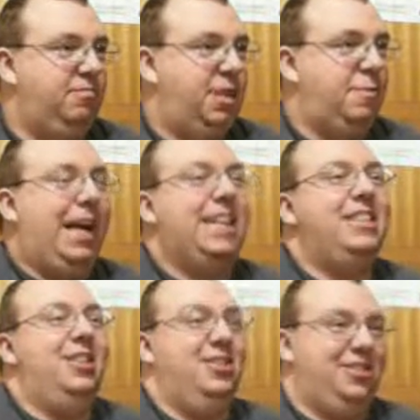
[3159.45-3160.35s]
A bag of
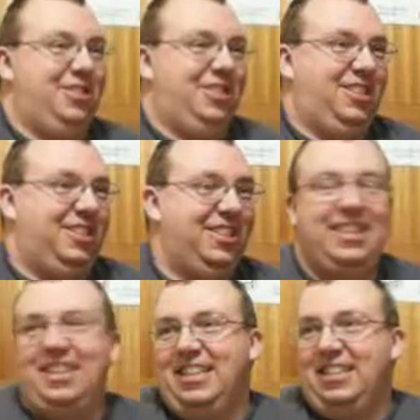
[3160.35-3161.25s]
tusks. Actually,
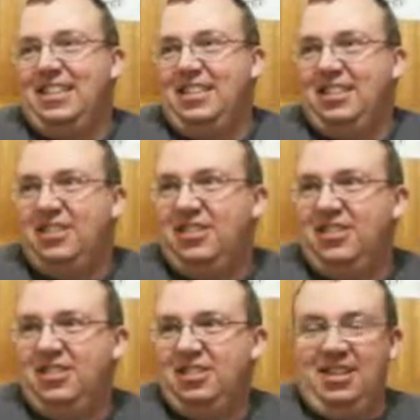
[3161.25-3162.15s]
three bags of
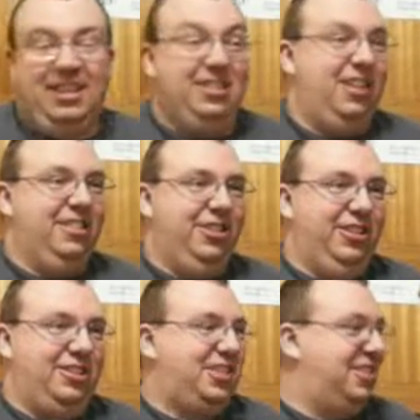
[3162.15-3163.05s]
tusks. That's a lot of tusks.